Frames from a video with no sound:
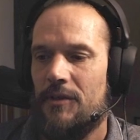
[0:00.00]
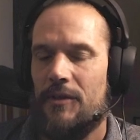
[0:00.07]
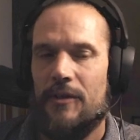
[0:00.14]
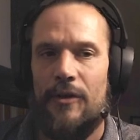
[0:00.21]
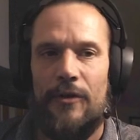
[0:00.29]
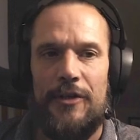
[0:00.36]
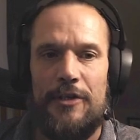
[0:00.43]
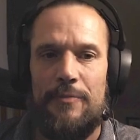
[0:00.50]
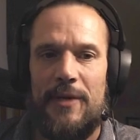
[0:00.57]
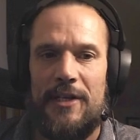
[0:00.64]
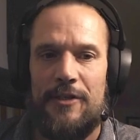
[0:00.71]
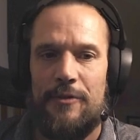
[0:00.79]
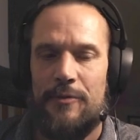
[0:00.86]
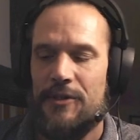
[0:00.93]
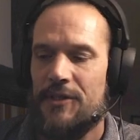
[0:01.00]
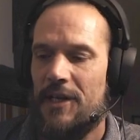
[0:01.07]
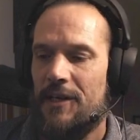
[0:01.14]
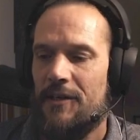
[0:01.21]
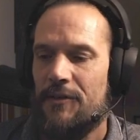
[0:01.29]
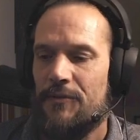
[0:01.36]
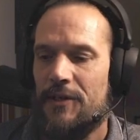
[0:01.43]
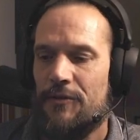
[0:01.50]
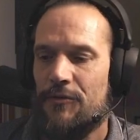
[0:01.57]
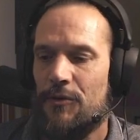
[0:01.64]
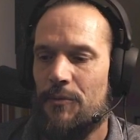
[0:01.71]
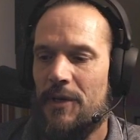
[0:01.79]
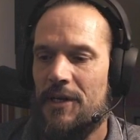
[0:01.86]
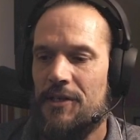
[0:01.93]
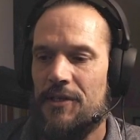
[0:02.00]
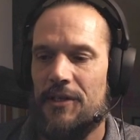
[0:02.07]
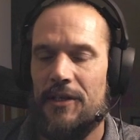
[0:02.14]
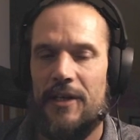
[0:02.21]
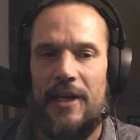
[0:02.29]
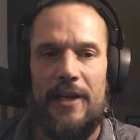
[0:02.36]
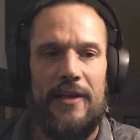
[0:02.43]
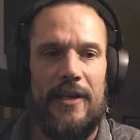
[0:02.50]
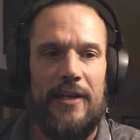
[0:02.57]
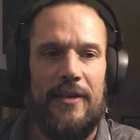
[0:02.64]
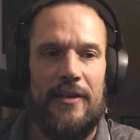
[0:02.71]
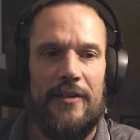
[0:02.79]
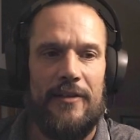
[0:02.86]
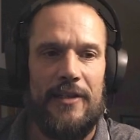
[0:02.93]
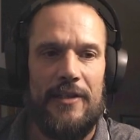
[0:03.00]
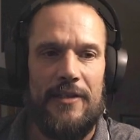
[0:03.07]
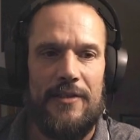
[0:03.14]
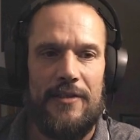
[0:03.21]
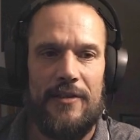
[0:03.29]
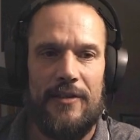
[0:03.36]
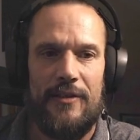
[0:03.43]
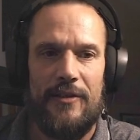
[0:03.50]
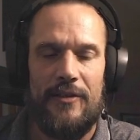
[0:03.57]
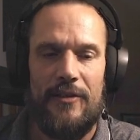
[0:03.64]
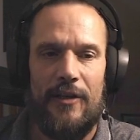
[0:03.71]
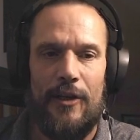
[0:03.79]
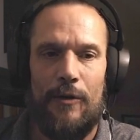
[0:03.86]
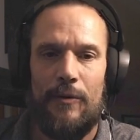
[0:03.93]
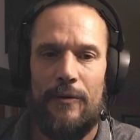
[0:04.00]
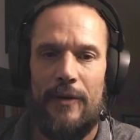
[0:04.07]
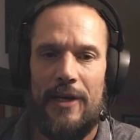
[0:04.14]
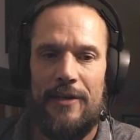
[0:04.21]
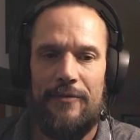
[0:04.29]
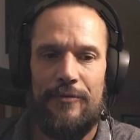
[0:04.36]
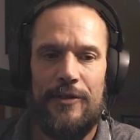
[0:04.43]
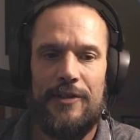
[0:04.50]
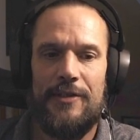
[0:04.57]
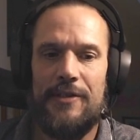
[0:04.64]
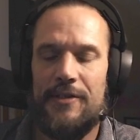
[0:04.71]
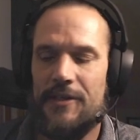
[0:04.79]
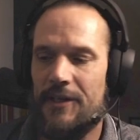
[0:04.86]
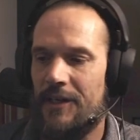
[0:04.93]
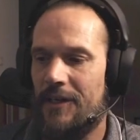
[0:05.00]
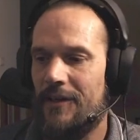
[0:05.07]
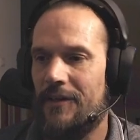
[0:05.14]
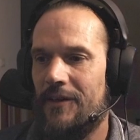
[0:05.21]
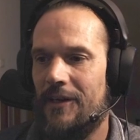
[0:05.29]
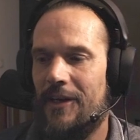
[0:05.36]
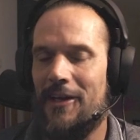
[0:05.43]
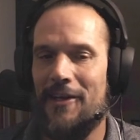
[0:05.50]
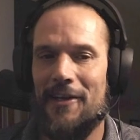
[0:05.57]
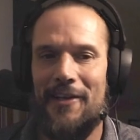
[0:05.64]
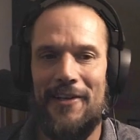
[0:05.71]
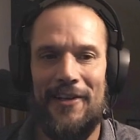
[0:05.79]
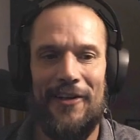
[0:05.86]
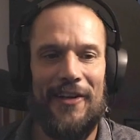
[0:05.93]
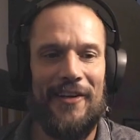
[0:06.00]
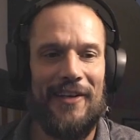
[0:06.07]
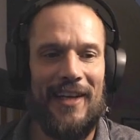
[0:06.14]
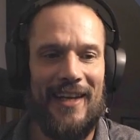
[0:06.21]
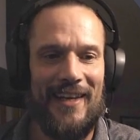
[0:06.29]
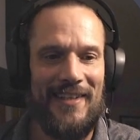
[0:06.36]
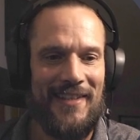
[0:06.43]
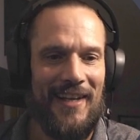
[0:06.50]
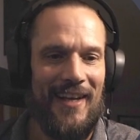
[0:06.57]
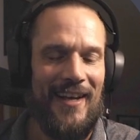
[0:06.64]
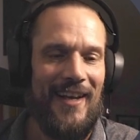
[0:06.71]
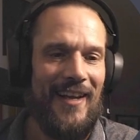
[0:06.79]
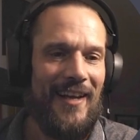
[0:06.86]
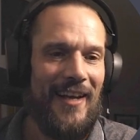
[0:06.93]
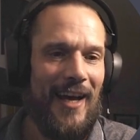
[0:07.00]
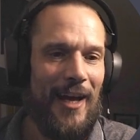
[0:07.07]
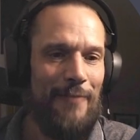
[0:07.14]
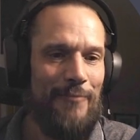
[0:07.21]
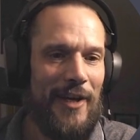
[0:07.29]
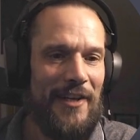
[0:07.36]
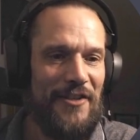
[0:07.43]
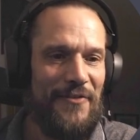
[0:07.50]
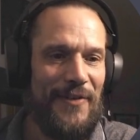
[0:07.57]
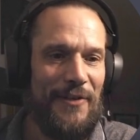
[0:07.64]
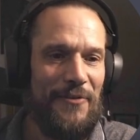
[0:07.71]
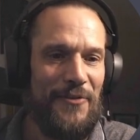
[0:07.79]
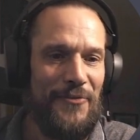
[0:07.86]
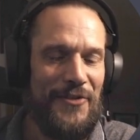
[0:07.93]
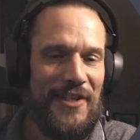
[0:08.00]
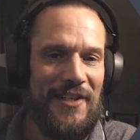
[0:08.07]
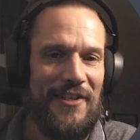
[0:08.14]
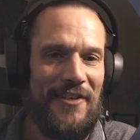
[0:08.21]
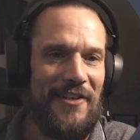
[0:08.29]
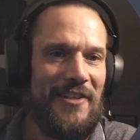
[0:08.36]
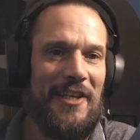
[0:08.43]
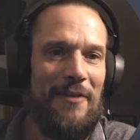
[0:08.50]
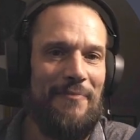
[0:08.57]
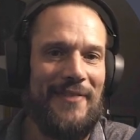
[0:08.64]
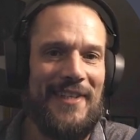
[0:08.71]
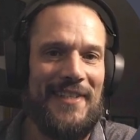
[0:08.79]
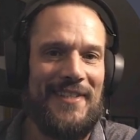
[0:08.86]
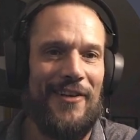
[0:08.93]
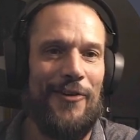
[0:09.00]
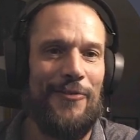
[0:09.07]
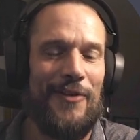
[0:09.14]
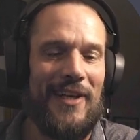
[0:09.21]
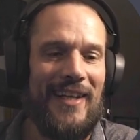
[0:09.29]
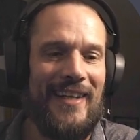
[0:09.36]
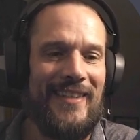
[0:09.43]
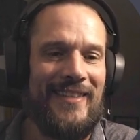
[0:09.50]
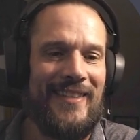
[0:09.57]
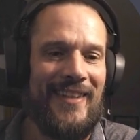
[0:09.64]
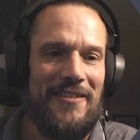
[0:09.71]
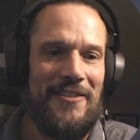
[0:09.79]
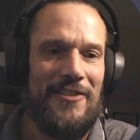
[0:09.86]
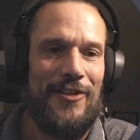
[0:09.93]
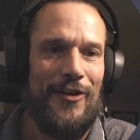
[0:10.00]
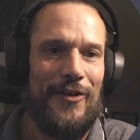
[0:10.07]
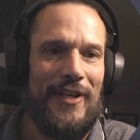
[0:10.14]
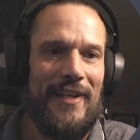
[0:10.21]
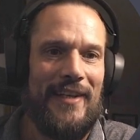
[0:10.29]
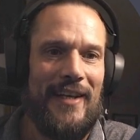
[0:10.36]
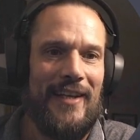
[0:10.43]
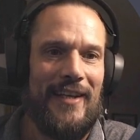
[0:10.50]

all these measurements and the transformation and then these lower right vertices in another class, I might as well keep this whole class so that I